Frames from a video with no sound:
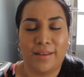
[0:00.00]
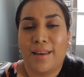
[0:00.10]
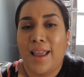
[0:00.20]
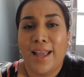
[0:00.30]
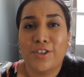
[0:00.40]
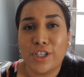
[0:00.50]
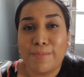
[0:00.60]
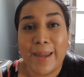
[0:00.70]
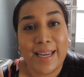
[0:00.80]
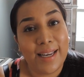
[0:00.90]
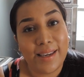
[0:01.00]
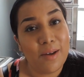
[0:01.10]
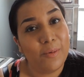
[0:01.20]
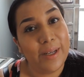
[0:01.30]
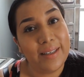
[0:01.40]
And just by
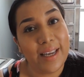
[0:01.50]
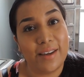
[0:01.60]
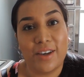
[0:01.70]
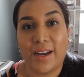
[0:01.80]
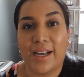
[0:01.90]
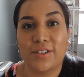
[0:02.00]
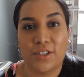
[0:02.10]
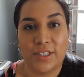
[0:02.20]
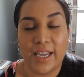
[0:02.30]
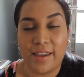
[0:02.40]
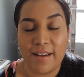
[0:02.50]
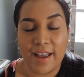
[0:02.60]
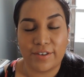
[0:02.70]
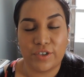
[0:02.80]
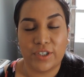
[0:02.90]
clicking one link, you guys, just taking an
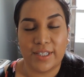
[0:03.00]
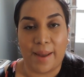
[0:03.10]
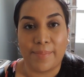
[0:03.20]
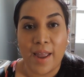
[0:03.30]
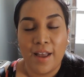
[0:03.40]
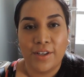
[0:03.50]
extra step.